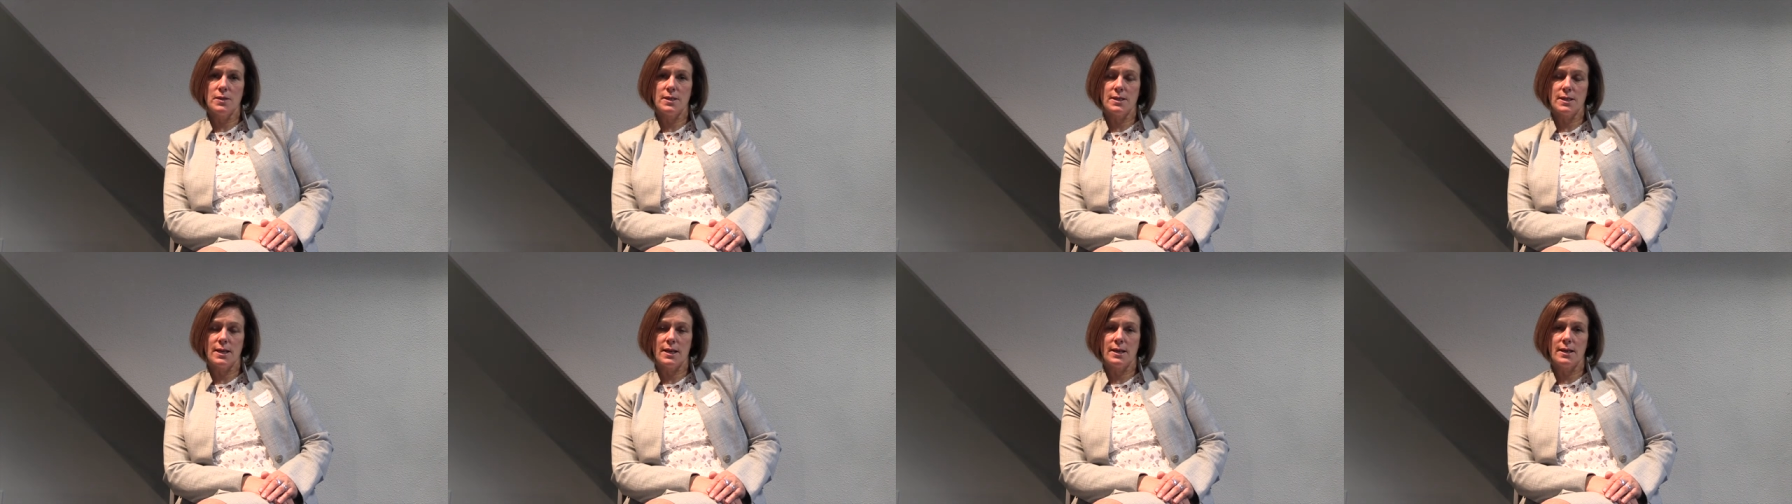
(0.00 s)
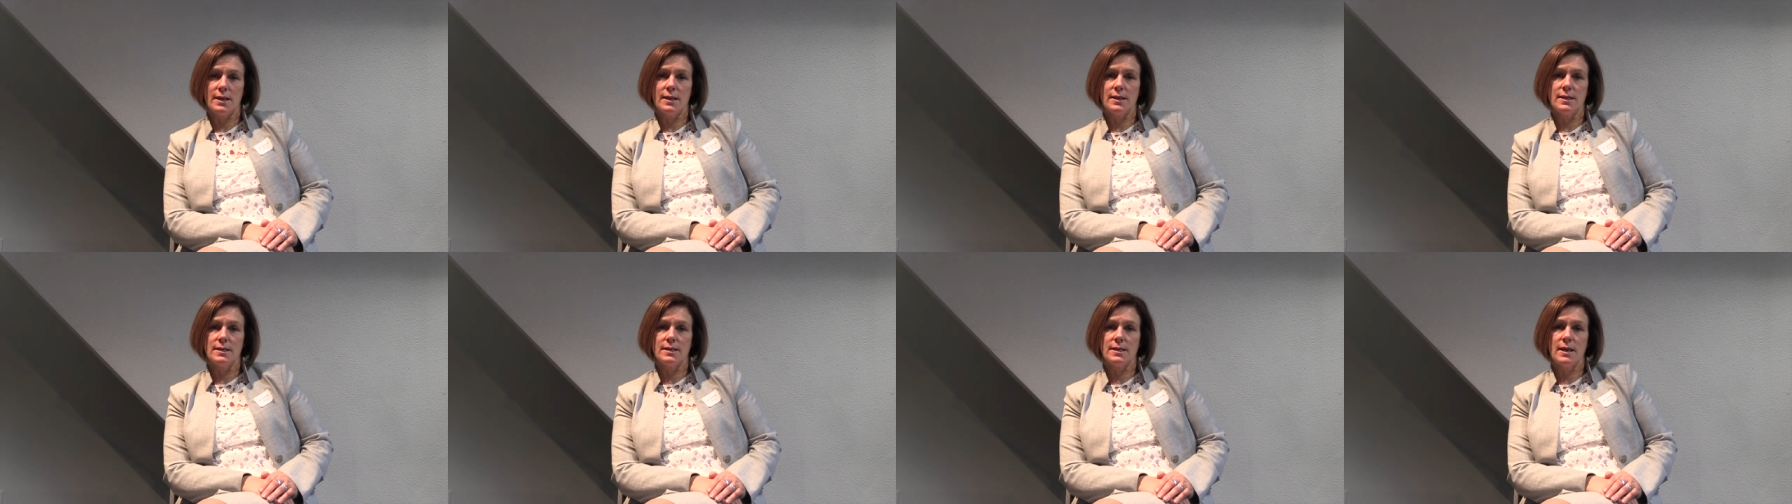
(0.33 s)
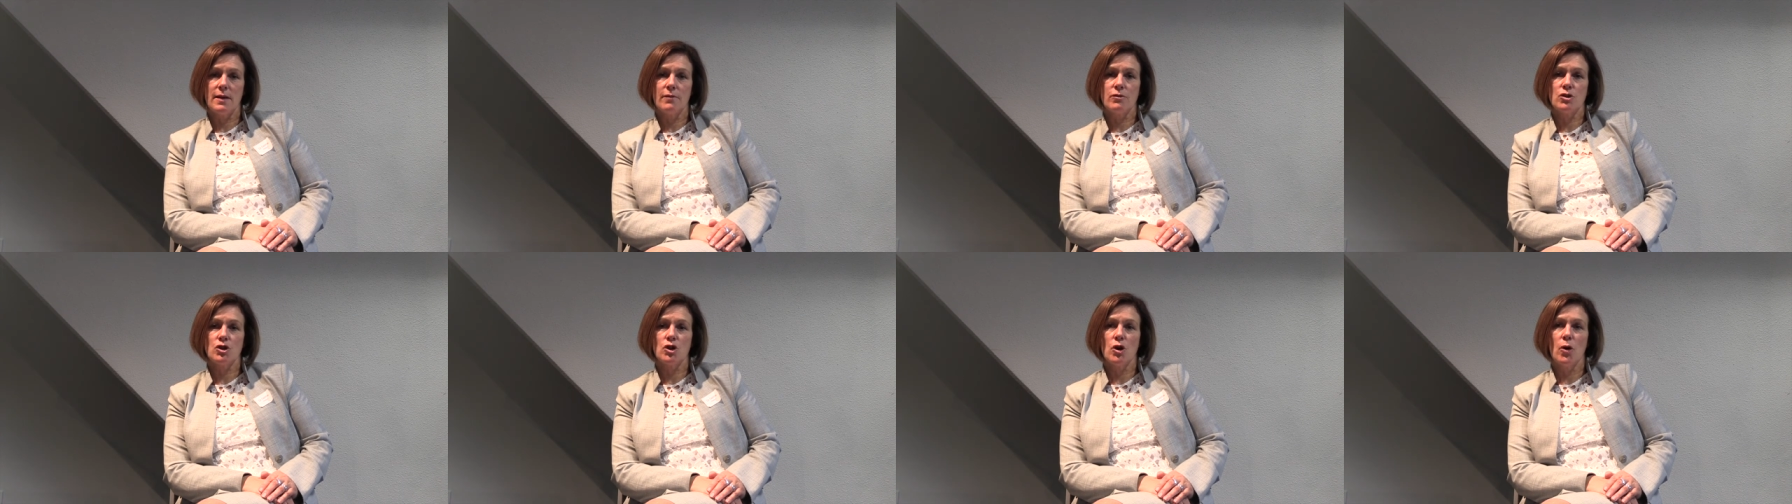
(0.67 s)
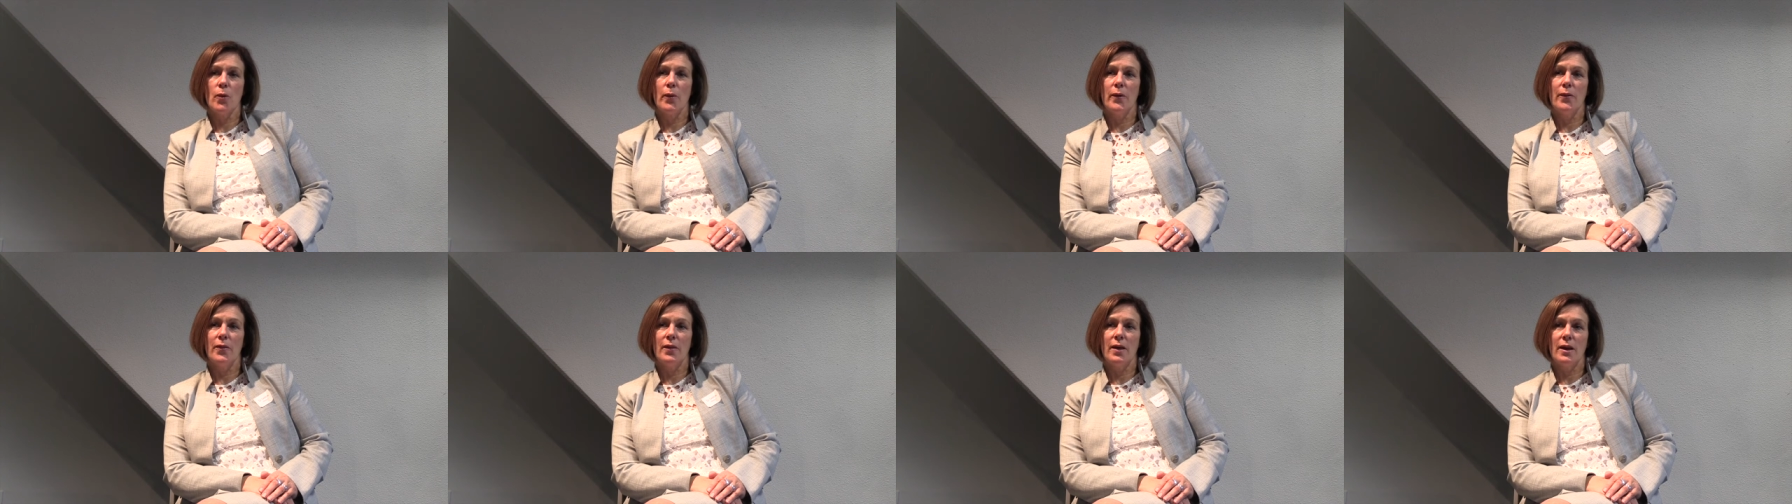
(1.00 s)
studies have
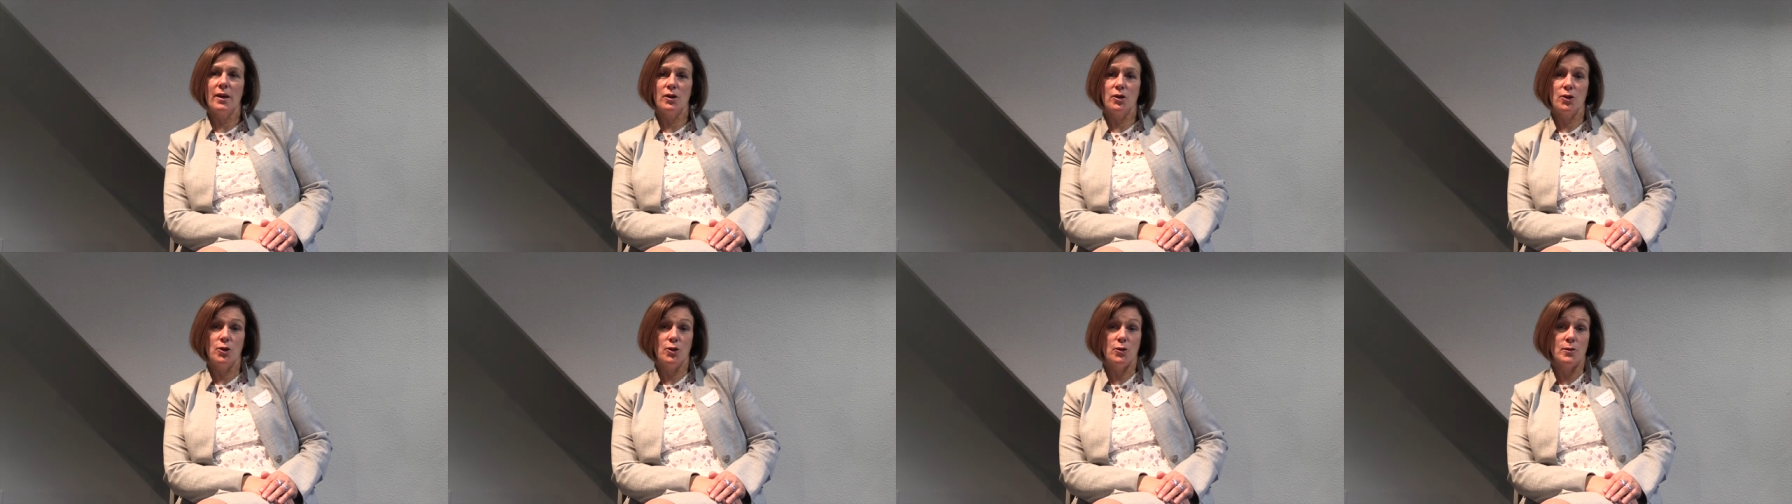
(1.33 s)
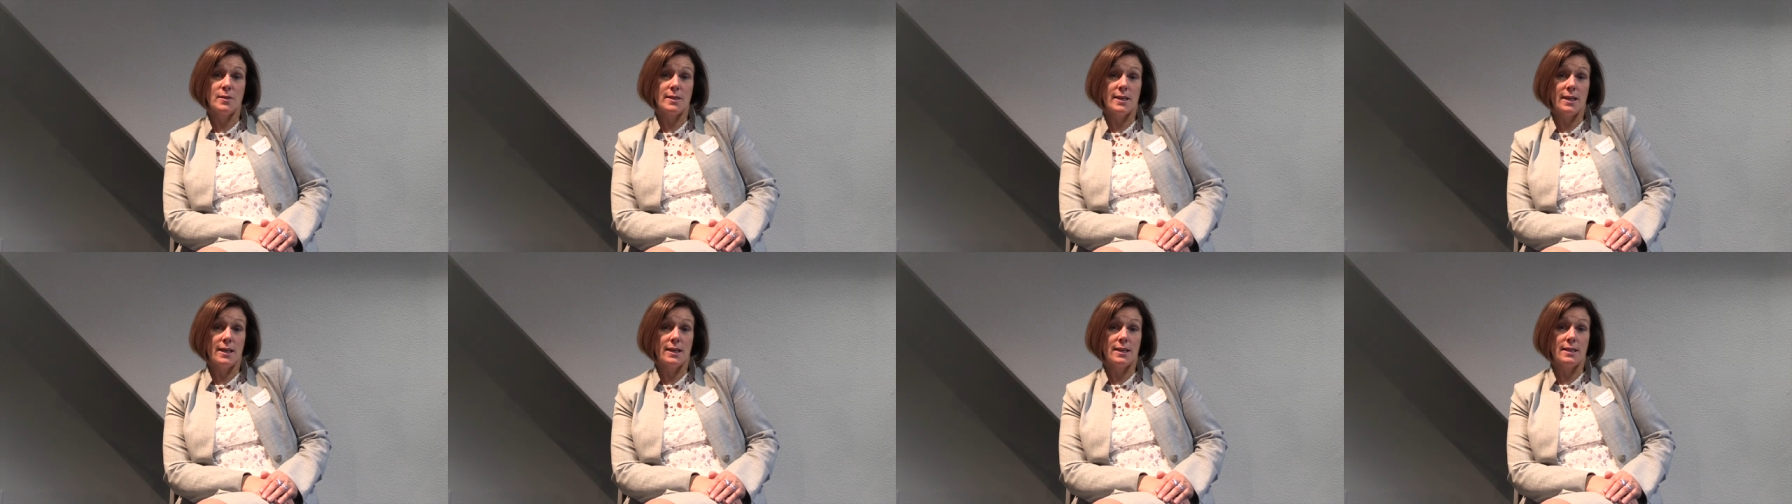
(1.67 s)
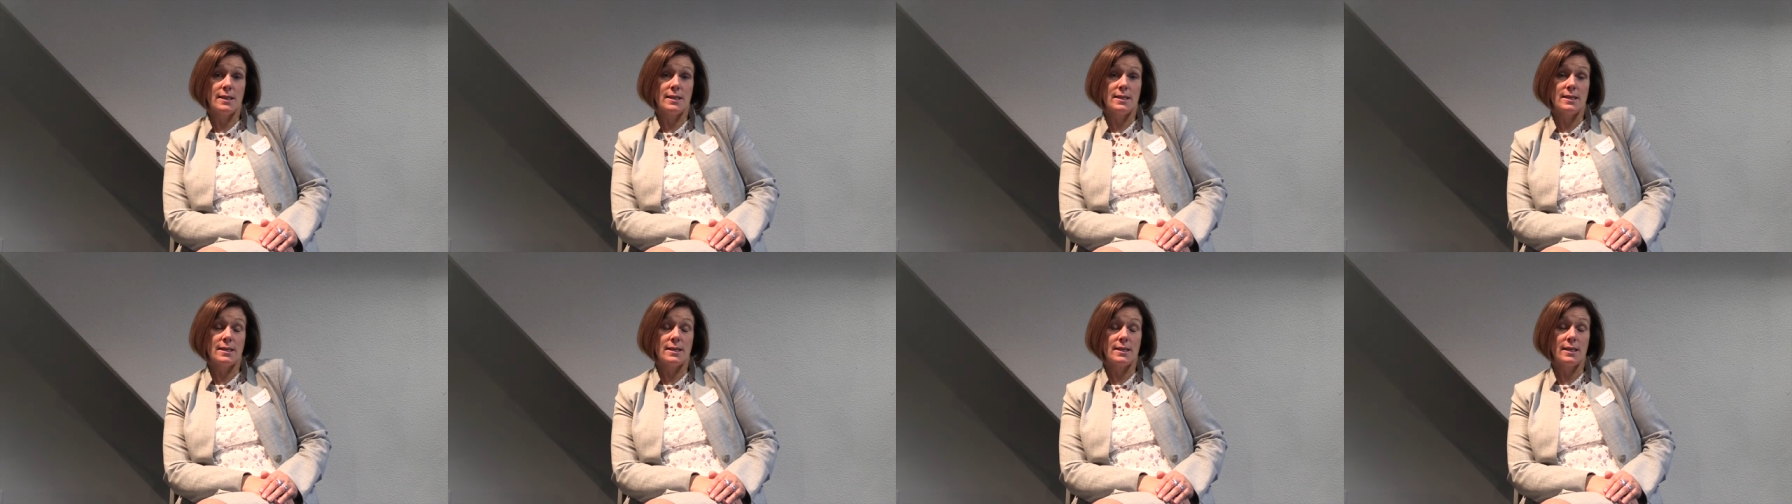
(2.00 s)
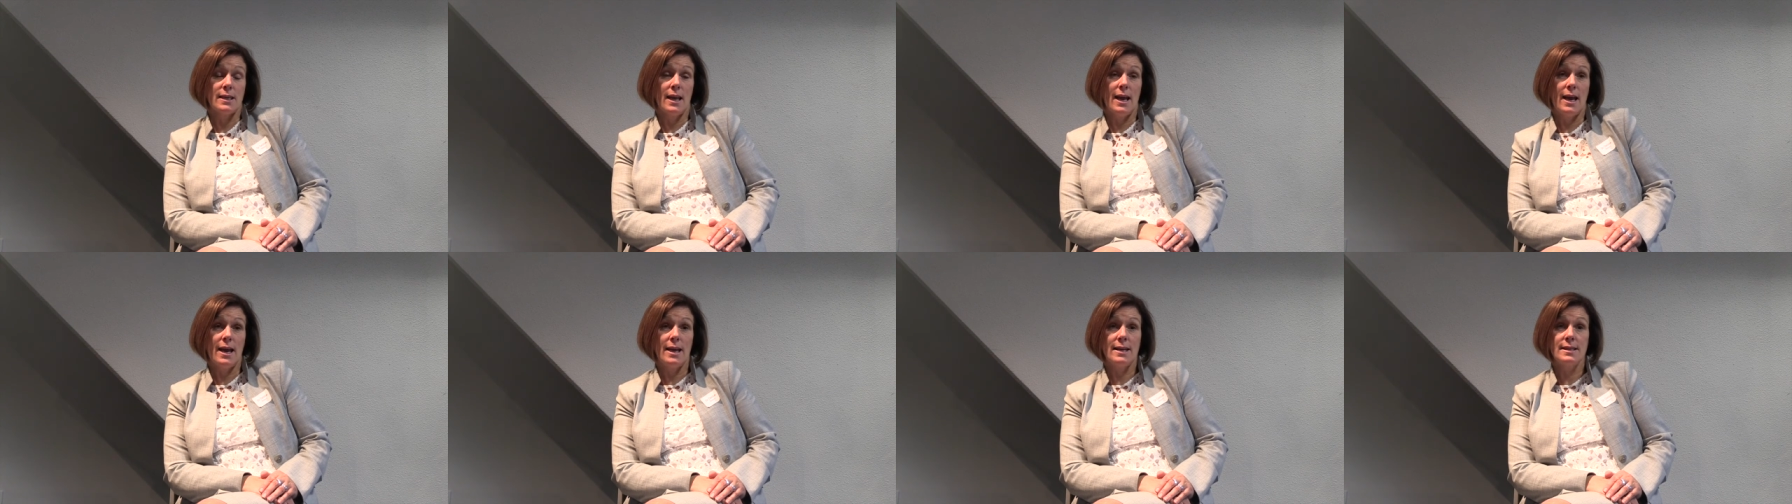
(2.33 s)
shown that New Zealand
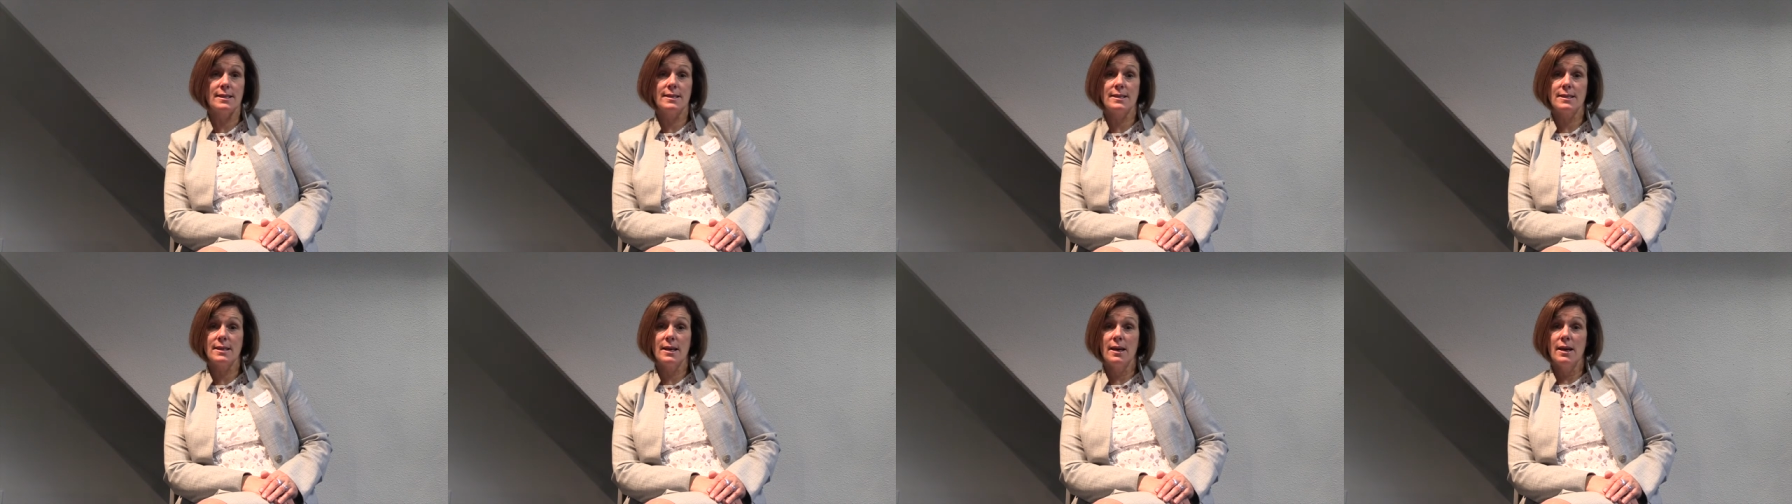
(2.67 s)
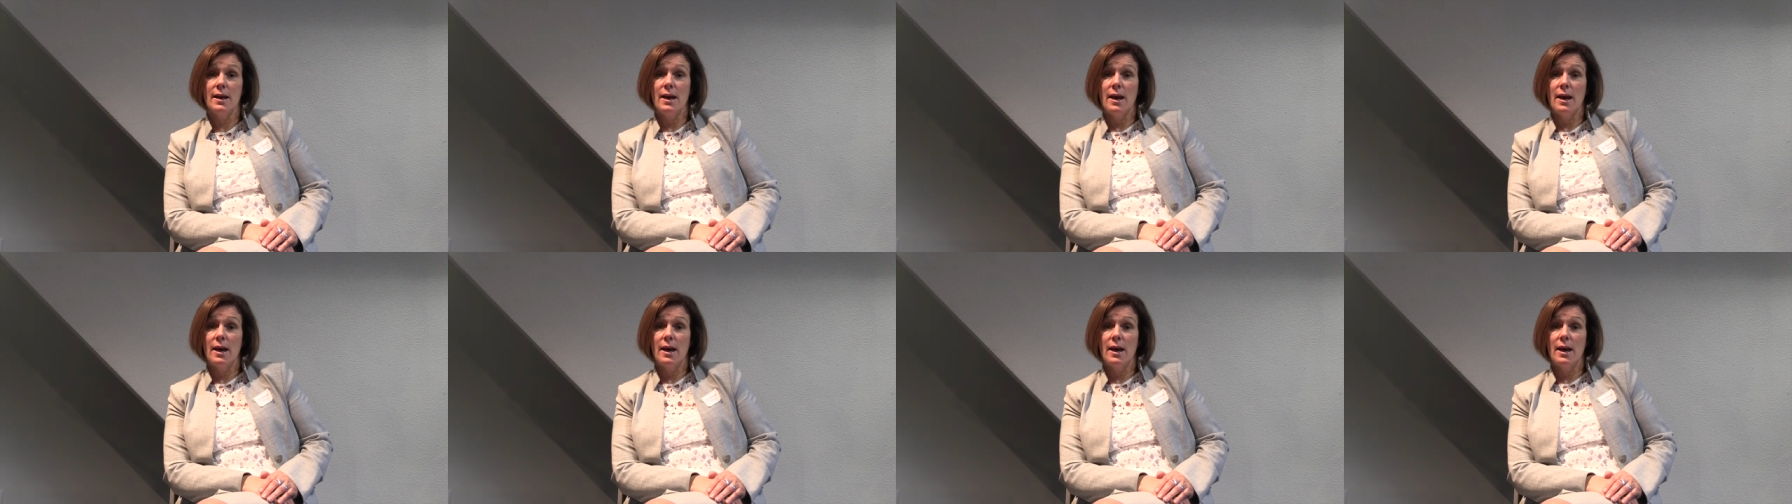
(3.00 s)
still has